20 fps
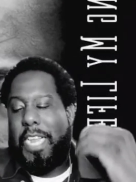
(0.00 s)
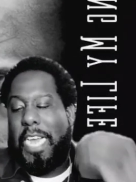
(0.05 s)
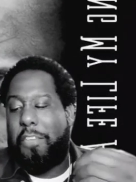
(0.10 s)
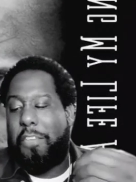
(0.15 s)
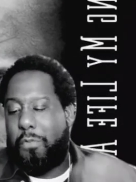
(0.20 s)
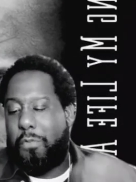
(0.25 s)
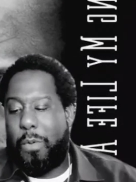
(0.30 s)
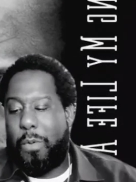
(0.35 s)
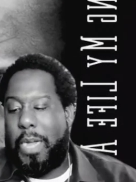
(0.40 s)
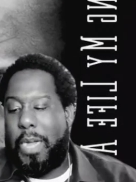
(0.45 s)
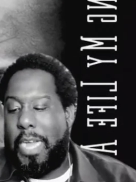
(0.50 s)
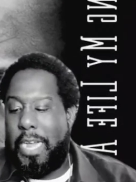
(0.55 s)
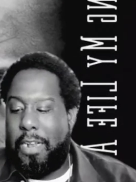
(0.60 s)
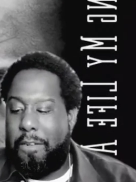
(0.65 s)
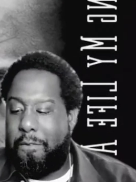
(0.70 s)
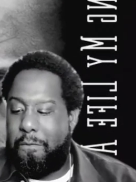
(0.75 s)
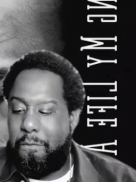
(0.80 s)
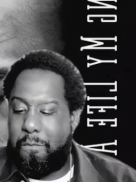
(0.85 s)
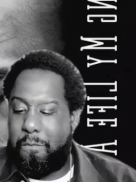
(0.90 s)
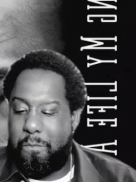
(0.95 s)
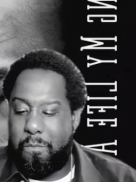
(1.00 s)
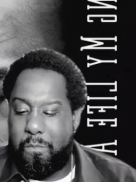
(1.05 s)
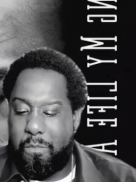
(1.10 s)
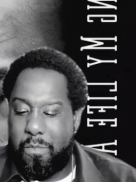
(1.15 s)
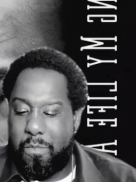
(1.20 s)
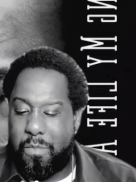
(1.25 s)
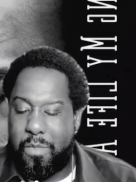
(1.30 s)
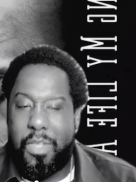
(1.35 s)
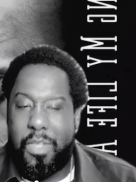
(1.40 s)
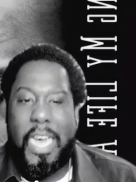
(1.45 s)
That's when
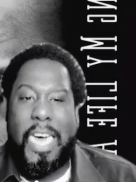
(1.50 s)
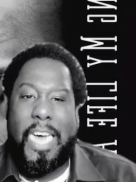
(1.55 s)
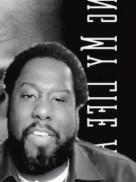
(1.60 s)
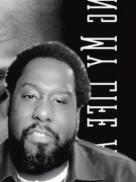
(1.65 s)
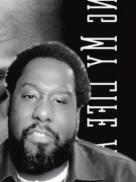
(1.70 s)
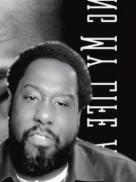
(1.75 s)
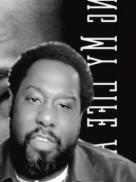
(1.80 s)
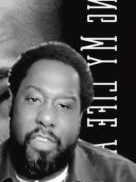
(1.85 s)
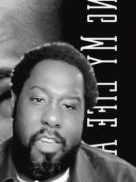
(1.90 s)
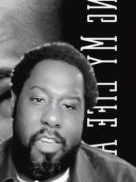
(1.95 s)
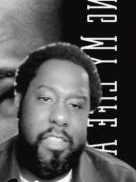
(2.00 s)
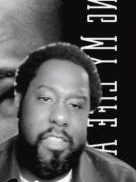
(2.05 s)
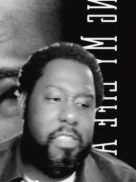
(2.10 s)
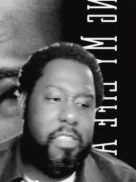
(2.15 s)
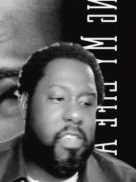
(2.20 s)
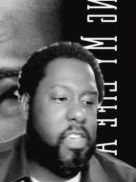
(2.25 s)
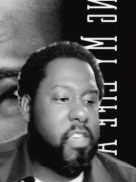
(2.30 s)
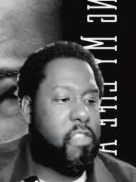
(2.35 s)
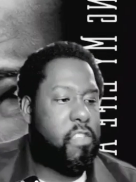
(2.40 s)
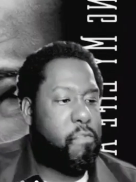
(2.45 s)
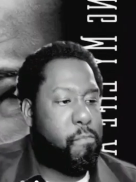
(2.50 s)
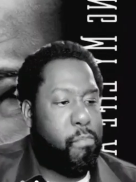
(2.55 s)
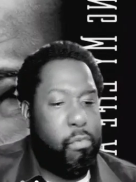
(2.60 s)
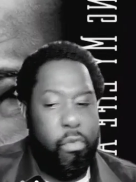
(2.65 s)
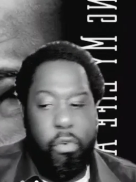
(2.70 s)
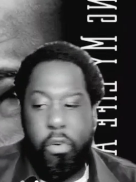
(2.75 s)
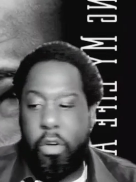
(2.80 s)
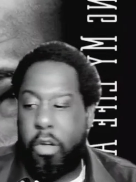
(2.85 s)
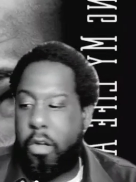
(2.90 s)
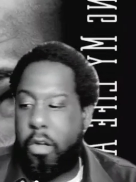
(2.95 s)
I started to
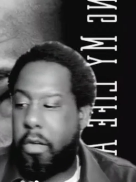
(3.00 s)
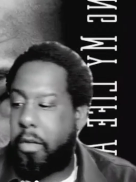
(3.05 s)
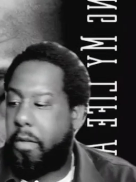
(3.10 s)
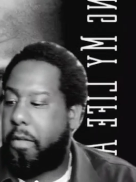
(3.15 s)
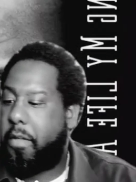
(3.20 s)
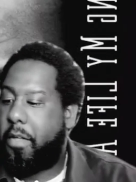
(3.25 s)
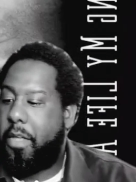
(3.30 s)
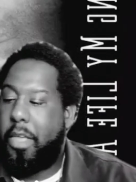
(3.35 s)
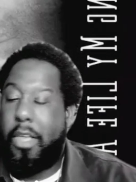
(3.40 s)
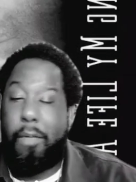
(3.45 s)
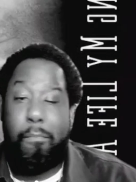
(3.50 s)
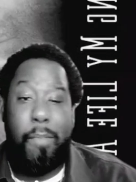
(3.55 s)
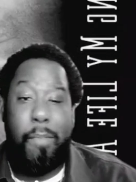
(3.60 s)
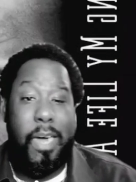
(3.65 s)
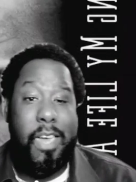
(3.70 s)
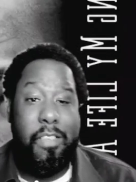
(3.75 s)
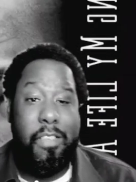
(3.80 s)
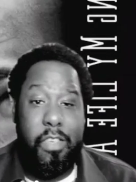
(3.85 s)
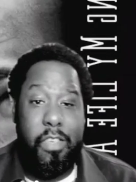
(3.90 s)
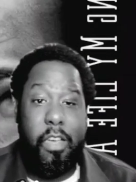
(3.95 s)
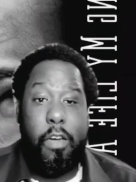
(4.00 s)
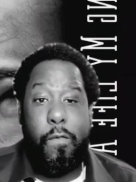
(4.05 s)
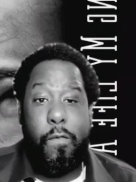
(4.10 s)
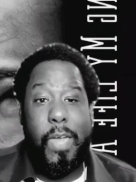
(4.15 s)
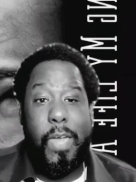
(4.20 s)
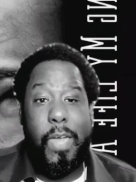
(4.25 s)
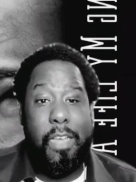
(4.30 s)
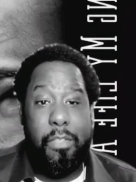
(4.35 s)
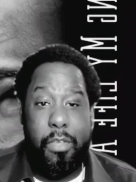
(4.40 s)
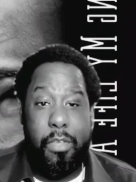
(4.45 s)
explore
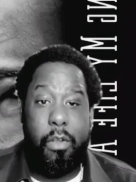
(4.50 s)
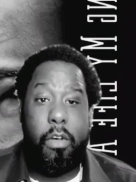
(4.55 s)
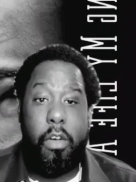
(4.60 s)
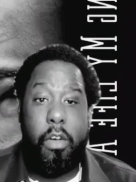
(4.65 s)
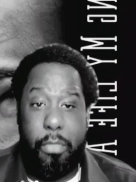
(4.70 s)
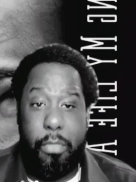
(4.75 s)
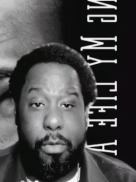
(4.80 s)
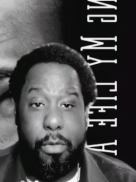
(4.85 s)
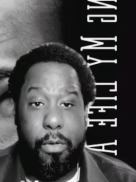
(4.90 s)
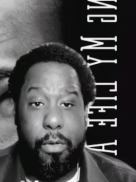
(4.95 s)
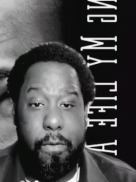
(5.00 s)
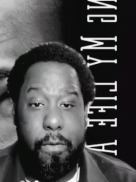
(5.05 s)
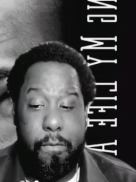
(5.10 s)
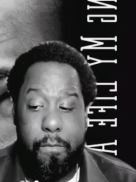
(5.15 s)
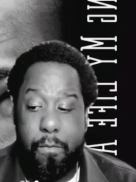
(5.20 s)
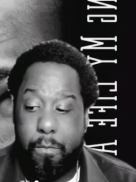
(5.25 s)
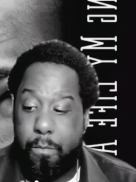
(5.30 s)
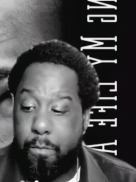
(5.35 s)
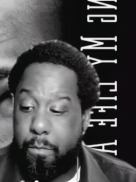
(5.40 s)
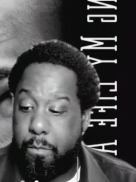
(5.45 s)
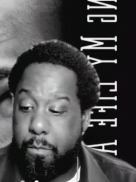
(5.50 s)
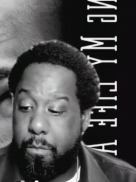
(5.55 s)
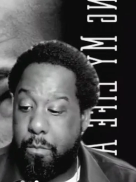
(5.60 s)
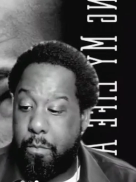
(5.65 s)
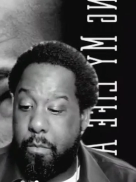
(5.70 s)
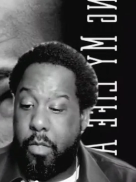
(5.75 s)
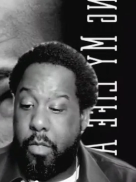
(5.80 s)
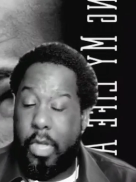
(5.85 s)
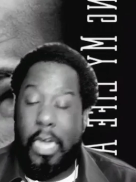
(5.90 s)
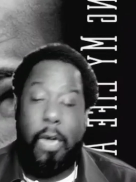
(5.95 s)
myself as an author.
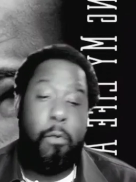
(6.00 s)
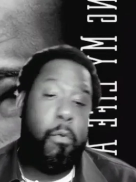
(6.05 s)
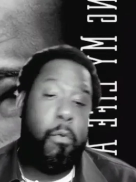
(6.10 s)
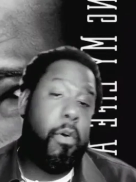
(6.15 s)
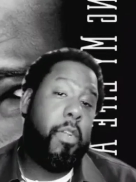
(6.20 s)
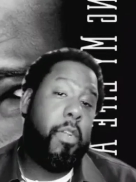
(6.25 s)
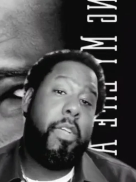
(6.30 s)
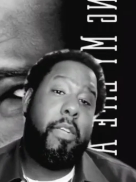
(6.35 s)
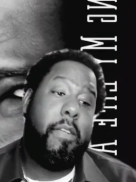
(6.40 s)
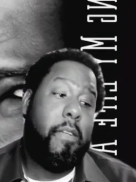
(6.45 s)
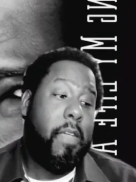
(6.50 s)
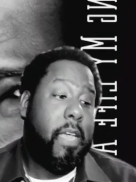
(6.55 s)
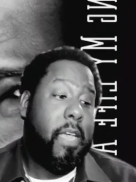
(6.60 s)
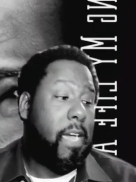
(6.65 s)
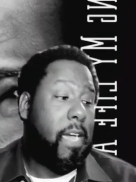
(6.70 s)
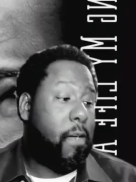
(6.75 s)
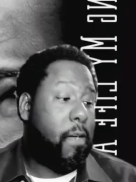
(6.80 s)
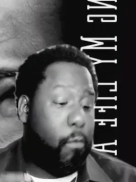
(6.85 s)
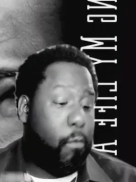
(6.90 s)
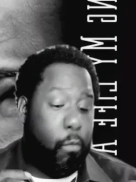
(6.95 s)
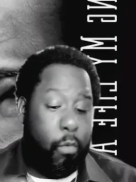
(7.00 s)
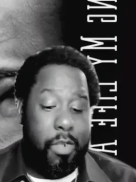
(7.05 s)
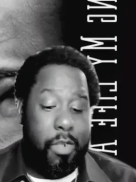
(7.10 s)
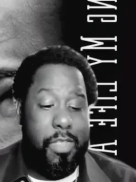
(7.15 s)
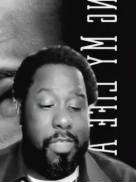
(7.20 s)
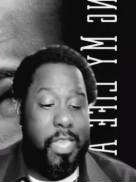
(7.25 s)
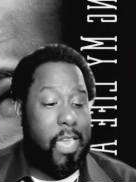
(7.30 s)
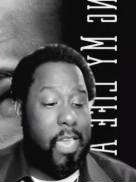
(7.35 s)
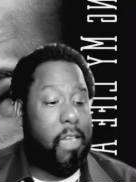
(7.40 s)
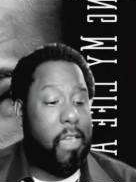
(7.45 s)

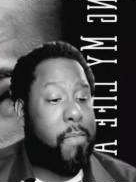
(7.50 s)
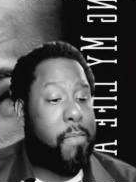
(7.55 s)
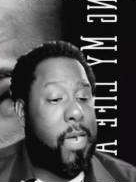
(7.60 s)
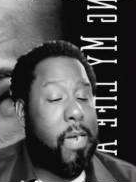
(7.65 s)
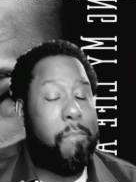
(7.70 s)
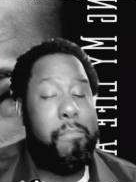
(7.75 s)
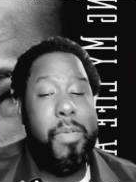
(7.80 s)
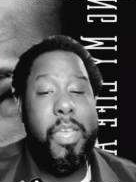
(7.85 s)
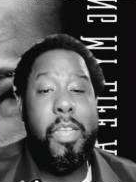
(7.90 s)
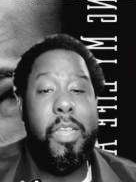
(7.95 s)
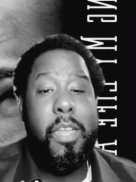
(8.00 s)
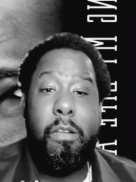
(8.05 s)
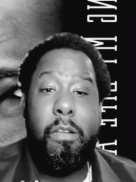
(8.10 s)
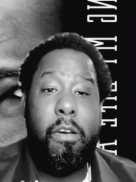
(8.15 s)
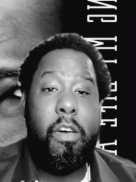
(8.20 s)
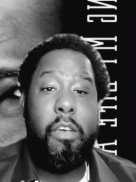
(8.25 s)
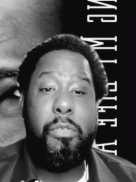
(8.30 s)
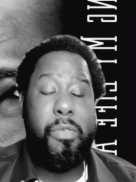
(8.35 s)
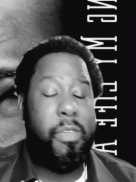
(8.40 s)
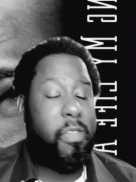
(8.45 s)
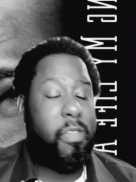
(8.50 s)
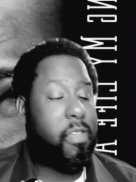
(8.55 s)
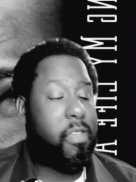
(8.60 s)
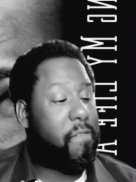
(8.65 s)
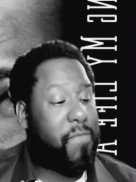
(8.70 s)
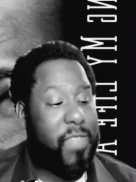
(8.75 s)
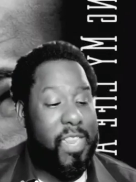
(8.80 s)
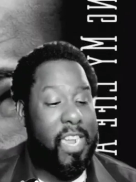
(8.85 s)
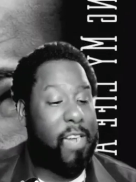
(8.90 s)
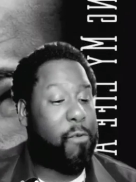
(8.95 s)
One thing about being an author,
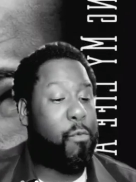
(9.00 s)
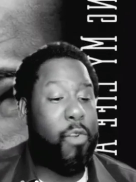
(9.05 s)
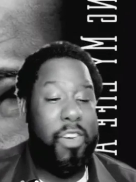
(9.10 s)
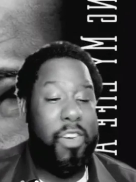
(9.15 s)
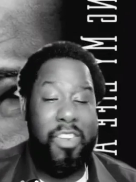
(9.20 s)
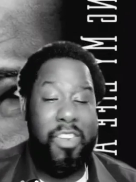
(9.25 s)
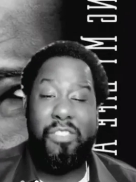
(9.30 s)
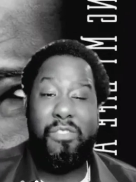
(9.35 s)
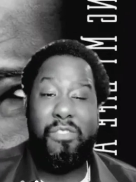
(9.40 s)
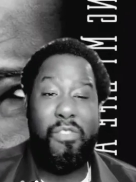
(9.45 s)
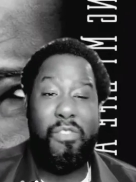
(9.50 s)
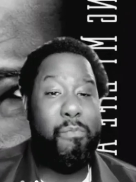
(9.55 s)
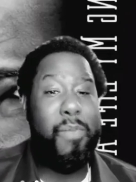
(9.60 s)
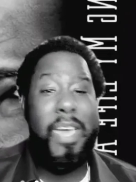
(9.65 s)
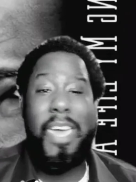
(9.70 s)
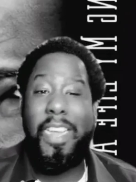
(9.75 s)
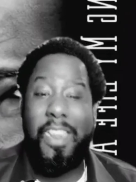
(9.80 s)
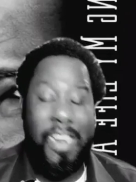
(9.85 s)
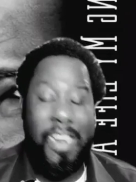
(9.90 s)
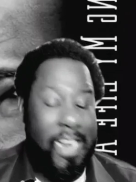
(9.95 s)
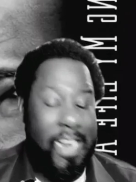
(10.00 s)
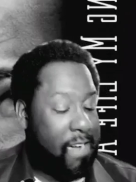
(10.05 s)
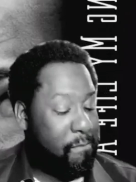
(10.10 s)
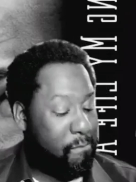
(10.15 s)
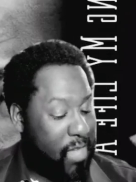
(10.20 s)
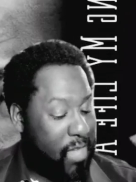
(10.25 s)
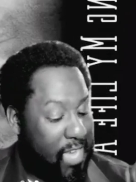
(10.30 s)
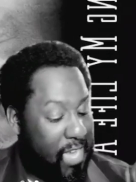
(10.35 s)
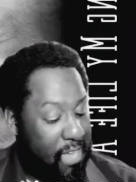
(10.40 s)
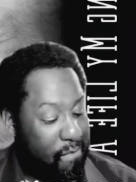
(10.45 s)
something I wanted so bad, and
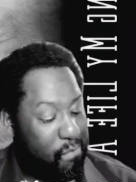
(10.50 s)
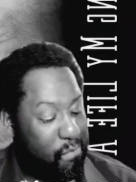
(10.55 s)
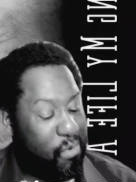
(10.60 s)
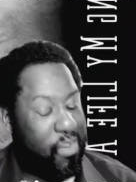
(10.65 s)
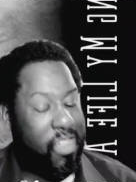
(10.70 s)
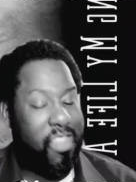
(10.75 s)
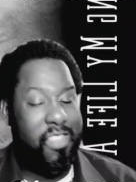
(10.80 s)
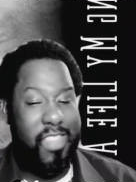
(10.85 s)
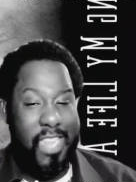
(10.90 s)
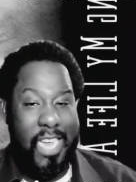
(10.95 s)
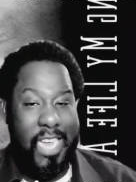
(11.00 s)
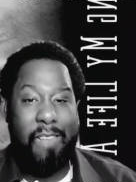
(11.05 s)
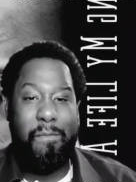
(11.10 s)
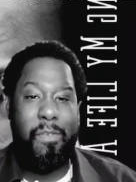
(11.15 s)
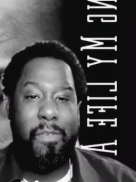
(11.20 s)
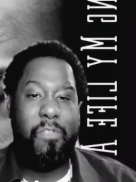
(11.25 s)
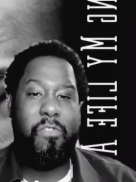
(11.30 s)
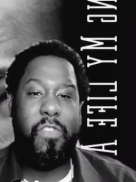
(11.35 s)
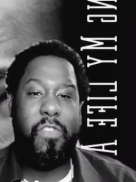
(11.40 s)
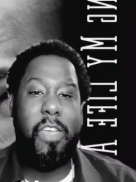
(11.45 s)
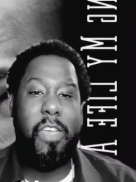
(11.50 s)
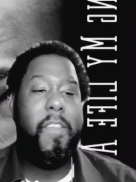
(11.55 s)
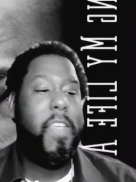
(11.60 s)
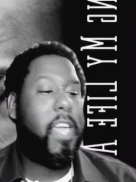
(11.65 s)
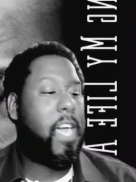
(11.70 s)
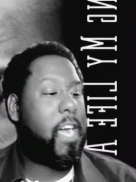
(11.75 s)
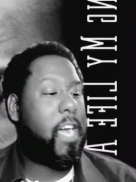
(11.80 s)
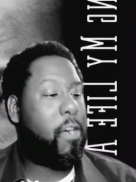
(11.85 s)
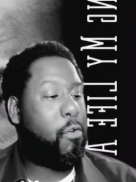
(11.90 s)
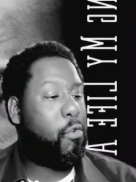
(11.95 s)
I'm able to establish it.
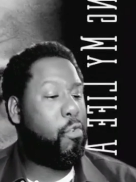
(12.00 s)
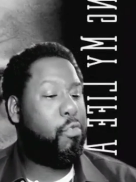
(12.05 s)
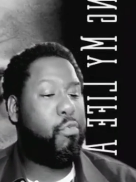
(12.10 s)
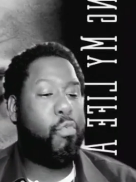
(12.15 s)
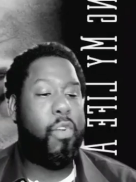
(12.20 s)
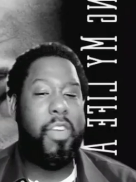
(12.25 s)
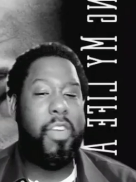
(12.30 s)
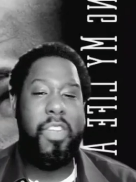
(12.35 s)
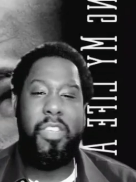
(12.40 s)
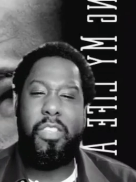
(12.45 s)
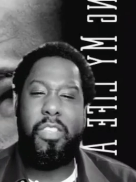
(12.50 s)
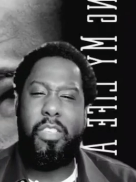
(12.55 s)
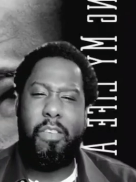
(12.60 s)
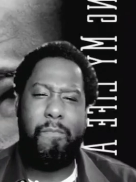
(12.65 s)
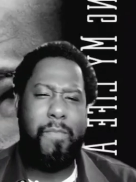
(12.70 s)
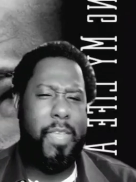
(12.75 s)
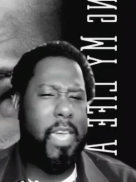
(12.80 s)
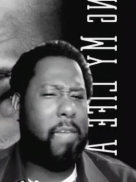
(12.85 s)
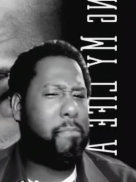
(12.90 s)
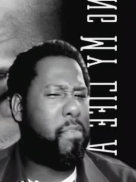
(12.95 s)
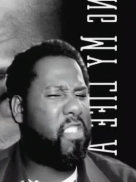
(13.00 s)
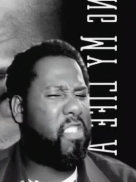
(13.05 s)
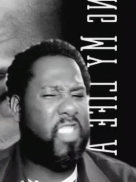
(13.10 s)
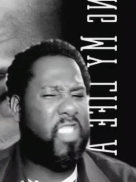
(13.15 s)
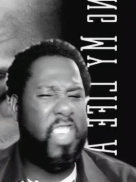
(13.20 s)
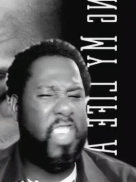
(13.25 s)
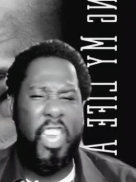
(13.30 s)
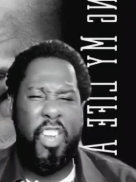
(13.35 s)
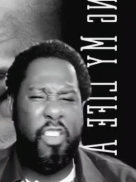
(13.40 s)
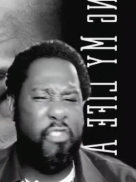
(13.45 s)
I always wanted some type of
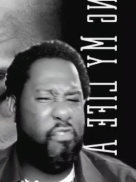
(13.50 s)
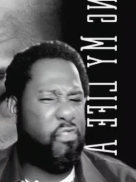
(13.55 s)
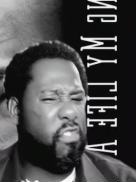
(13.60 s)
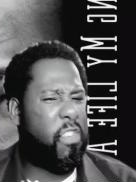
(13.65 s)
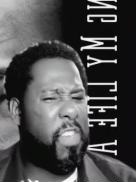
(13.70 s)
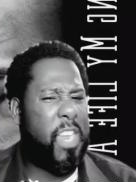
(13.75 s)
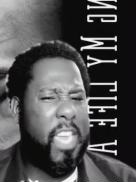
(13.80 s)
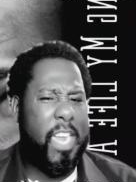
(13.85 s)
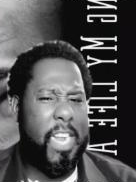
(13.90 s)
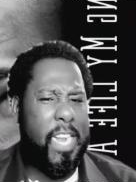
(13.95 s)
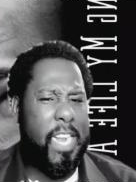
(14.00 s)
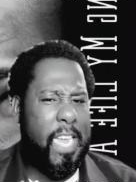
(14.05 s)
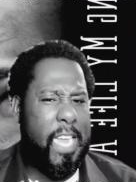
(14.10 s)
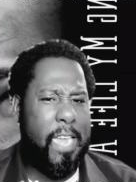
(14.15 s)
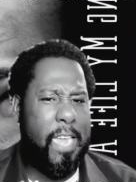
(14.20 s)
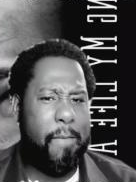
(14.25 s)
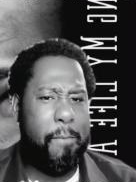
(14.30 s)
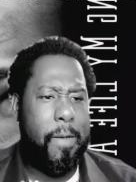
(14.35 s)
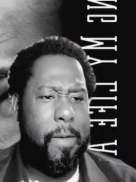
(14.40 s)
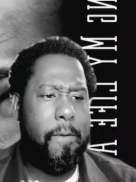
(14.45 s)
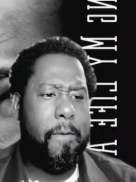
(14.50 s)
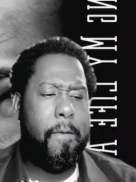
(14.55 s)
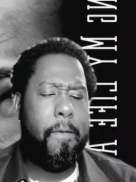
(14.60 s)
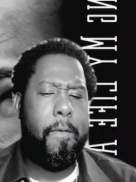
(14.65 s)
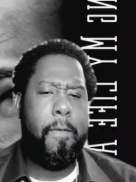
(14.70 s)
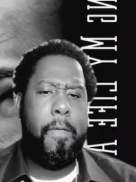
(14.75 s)
signature nickname.